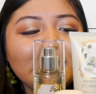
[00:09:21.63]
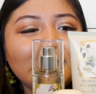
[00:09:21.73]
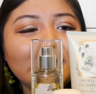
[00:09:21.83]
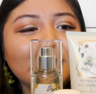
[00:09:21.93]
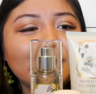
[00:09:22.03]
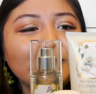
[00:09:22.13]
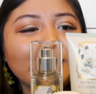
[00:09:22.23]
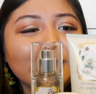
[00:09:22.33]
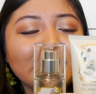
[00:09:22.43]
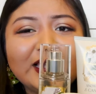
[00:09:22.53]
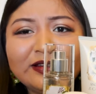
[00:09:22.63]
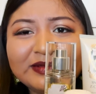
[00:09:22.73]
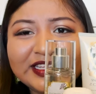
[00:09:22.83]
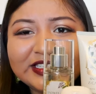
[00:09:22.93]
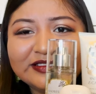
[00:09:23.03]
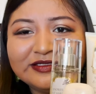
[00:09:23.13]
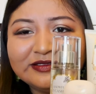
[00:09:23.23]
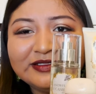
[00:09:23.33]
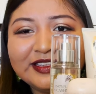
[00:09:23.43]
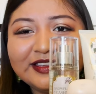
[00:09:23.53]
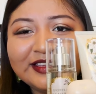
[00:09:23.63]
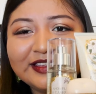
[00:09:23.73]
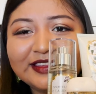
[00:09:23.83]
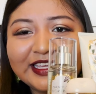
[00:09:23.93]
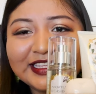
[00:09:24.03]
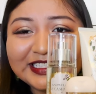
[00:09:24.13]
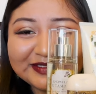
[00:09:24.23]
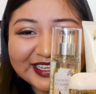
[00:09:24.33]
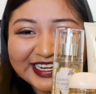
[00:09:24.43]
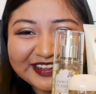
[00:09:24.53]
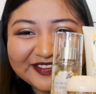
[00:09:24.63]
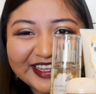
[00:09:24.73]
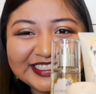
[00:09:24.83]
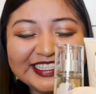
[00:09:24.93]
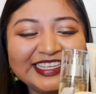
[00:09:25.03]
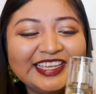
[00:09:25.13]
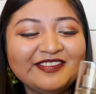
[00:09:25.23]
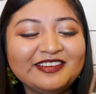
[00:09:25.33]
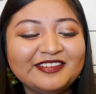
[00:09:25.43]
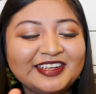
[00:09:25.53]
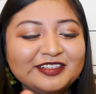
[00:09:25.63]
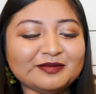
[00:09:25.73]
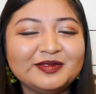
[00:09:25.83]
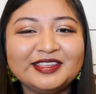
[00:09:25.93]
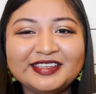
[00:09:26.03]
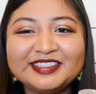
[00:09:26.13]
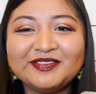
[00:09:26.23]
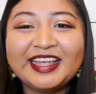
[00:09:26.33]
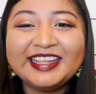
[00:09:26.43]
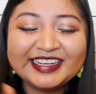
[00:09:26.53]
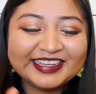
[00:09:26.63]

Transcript: um, I hope that she'll like this one and if not she can give it away or something. It's fine.